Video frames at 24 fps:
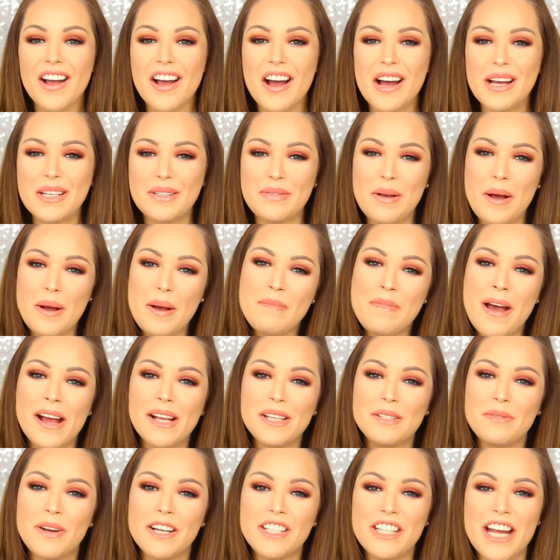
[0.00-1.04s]
guys, welcome
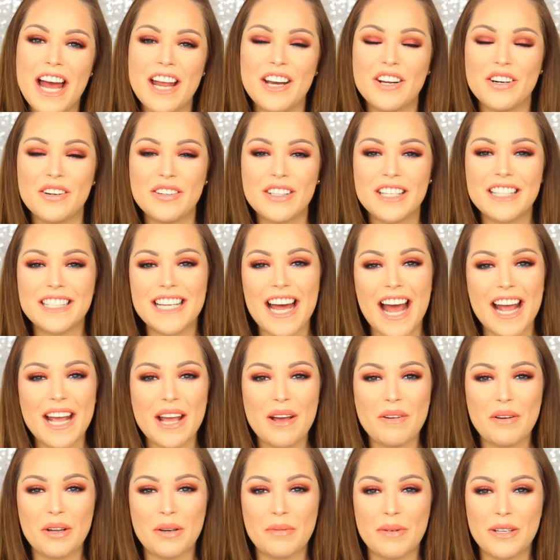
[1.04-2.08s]
back to my channel. Today
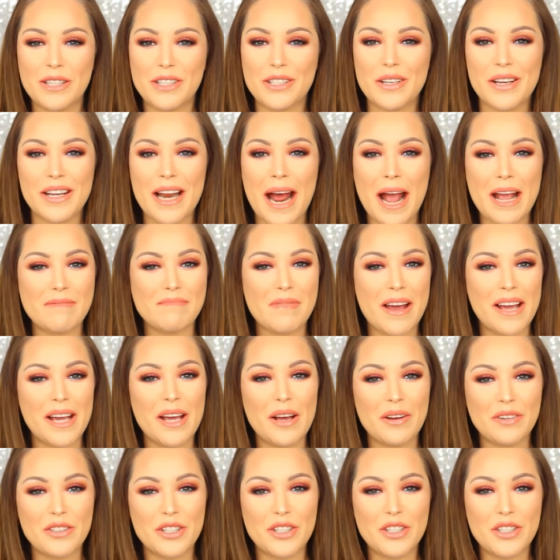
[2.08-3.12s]
I'm going to be doing a
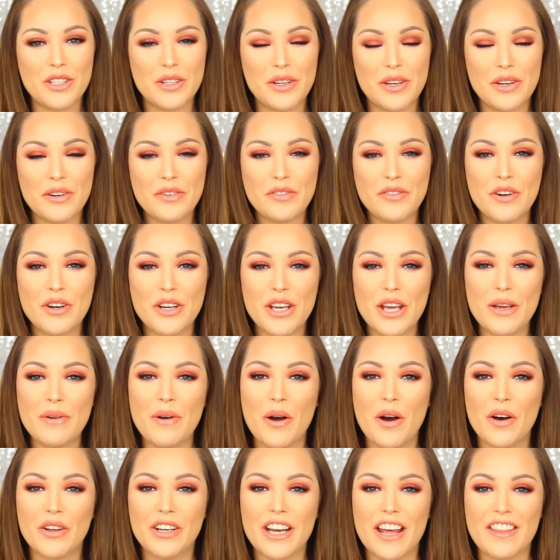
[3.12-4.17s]
makeup tutorial for
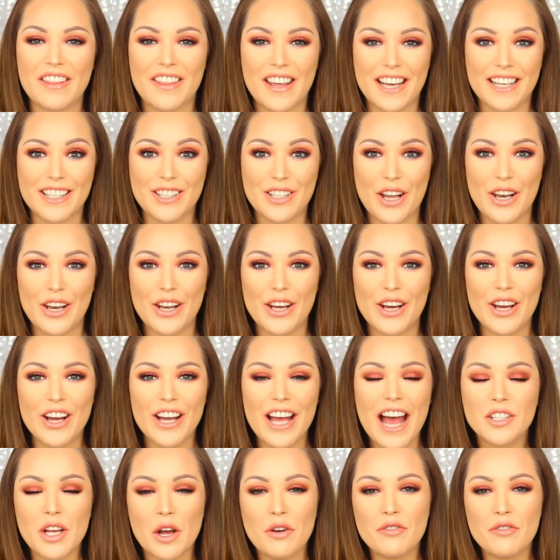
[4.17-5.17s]
you on this look.